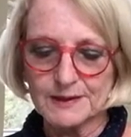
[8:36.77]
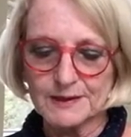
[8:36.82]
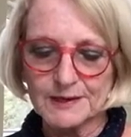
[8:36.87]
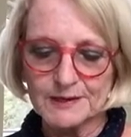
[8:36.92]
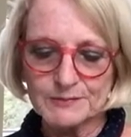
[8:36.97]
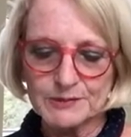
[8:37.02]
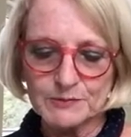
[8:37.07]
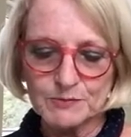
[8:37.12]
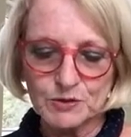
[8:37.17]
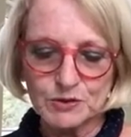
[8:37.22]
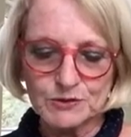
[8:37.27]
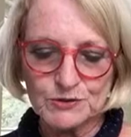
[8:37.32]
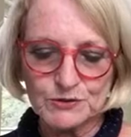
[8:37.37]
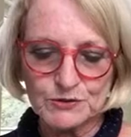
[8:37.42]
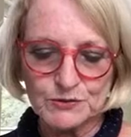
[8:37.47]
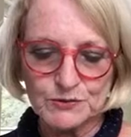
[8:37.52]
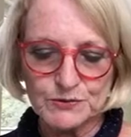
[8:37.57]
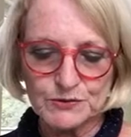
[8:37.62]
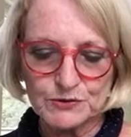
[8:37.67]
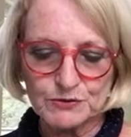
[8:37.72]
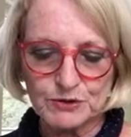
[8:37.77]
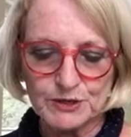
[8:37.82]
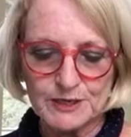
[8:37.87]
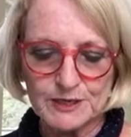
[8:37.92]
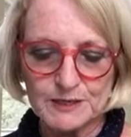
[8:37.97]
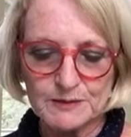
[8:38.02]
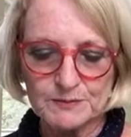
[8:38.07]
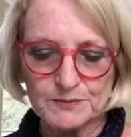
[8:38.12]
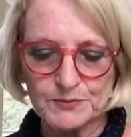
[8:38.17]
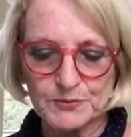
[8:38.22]
In module
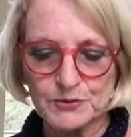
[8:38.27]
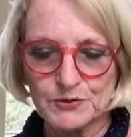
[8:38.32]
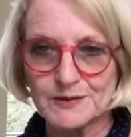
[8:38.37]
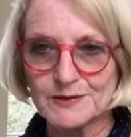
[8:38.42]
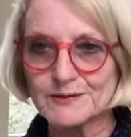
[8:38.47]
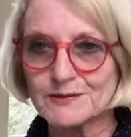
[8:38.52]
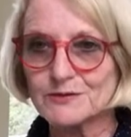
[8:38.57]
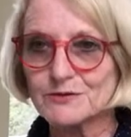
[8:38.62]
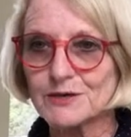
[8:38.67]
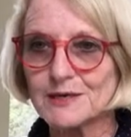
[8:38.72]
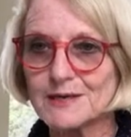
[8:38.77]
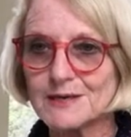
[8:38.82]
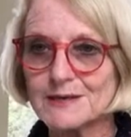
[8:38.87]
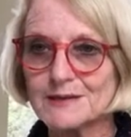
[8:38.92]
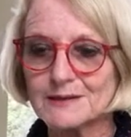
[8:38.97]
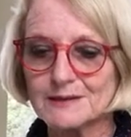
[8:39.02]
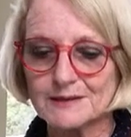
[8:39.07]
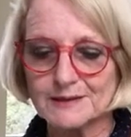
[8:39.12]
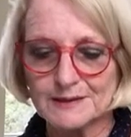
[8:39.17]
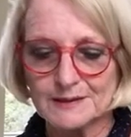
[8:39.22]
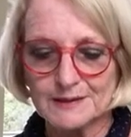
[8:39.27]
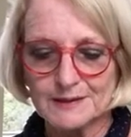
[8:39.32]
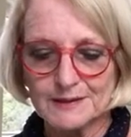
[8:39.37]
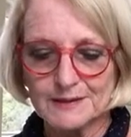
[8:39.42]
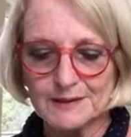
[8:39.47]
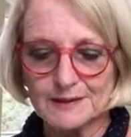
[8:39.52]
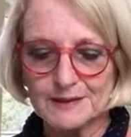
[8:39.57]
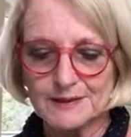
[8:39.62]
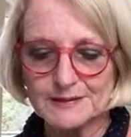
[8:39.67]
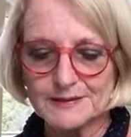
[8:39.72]
3.3,
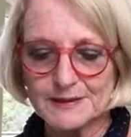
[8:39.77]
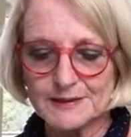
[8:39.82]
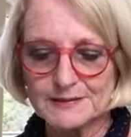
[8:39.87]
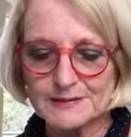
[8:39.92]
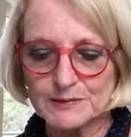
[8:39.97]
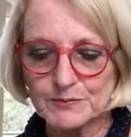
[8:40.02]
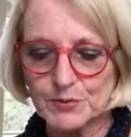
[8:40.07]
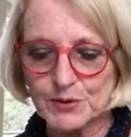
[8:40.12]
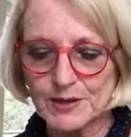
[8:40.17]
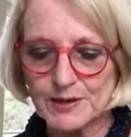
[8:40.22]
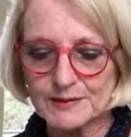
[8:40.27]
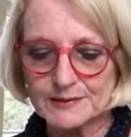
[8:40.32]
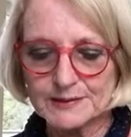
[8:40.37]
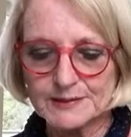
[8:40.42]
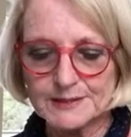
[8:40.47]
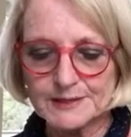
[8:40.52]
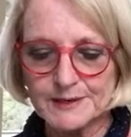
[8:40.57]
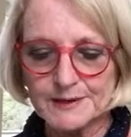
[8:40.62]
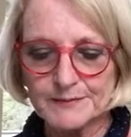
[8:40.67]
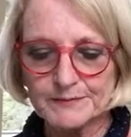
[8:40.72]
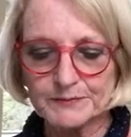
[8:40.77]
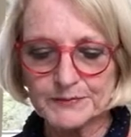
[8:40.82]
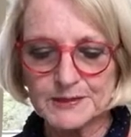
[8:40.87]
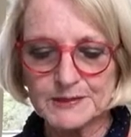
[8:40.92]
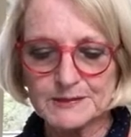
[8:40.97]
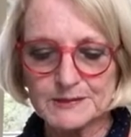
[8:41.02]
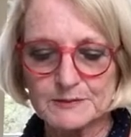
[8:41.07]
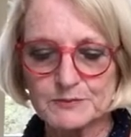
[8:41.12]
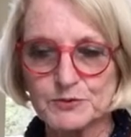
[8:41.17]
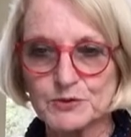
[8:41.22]
it is about
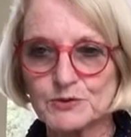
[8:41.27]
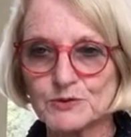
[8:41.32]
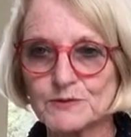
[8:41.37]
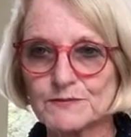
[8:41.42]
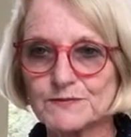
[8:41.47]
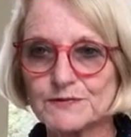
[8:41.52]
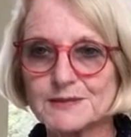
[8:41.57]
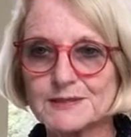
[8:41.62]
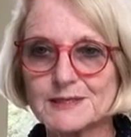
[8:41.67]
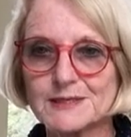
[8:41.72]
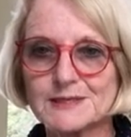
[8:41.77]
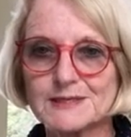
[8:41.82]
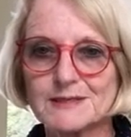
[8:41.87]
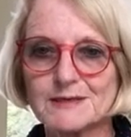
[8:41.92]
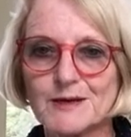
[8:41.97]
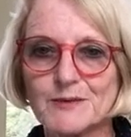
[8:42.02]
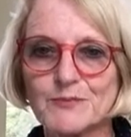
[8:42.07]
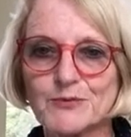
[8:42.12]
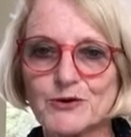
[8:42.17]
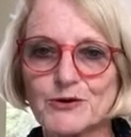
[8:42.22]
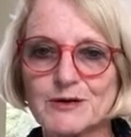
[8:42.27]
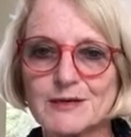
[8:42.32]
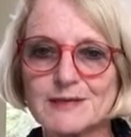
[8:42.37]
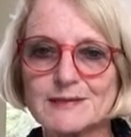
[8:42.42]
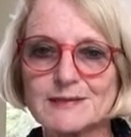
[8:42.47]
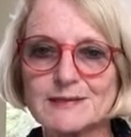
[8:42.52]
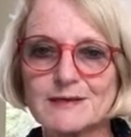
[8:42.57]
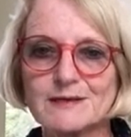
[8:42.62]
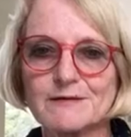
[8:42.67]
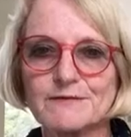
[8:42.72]
support for teacher
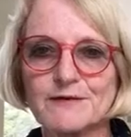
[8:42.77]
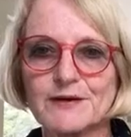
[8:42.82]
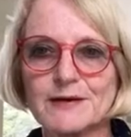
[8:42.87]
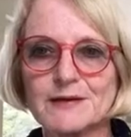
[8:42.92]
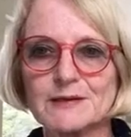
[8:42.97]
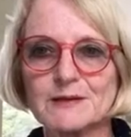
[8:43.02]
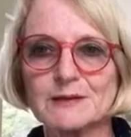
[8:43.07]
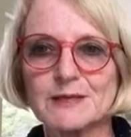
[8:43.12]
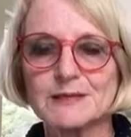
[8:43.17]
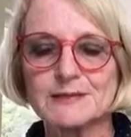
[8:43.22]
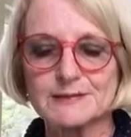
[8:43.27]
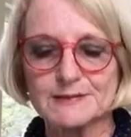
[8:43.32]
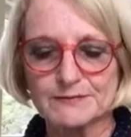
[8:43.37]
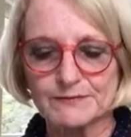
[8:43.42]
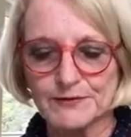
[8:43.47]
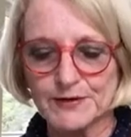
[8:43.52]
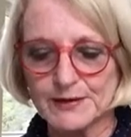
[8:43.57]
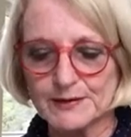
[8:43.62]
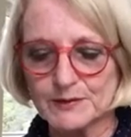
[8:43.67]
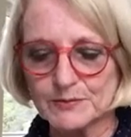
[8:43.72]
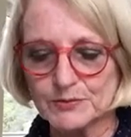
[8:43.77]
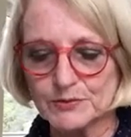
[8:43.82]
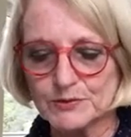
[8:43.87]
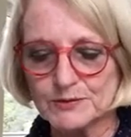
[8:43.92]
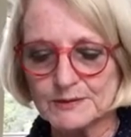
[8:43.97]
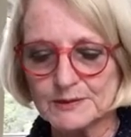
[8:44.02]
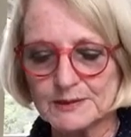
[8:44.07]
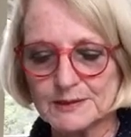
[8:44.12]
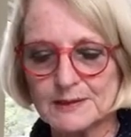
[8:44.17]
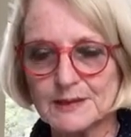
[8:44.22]
librarians that is
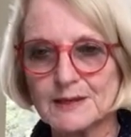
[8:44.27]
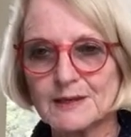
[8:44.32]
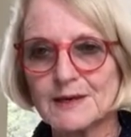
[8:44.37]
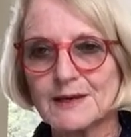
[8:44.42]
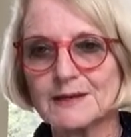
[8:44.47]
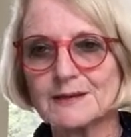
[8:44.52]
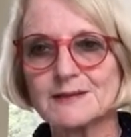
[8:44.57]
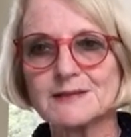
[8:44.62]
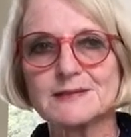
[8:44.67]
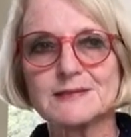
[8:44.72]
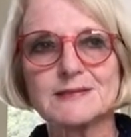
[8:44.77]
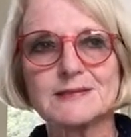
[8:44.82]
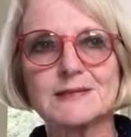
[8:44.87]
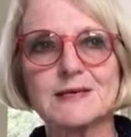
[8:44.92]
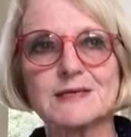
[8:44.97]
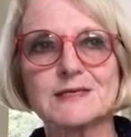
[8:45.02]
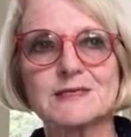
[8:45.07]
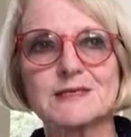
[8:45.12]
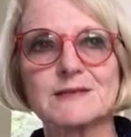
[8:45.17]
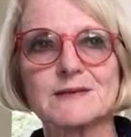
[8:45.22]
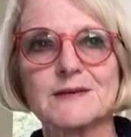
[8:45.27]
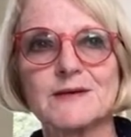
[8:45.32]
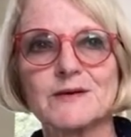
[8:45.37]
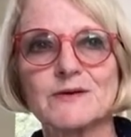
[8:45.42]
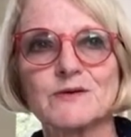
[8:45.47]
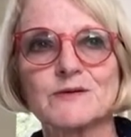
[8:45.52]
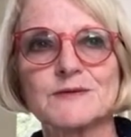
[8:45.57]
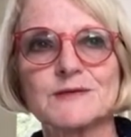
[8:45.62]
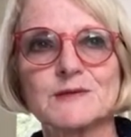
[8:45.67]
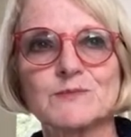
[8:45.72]
available, and there's a section there
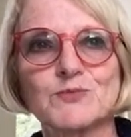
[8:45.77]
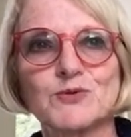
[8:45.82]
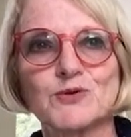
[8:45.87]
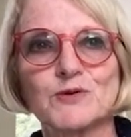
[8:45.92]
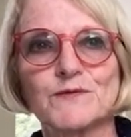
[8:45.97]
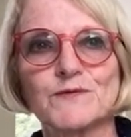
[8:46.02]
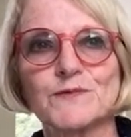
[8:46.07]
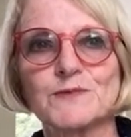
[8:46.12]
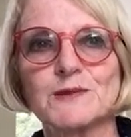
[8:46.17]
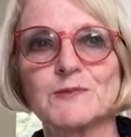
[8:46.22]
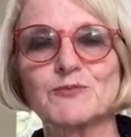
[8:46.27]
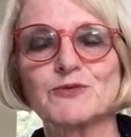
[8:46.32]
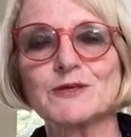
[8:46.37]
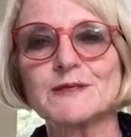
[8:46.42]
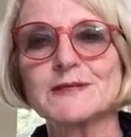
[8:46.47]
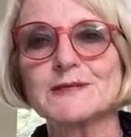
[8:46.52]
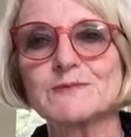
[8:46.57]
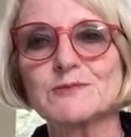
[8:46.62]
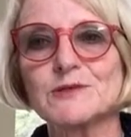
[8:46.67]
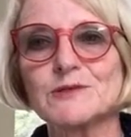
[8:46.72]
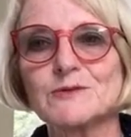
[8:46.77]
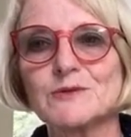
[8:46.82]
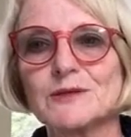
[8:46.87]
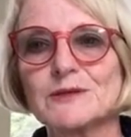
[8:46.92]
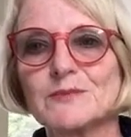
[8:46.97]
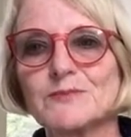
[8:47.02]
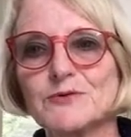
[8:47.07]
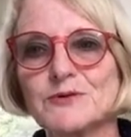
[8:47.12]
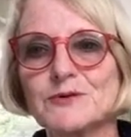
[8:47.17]
on support from the principal,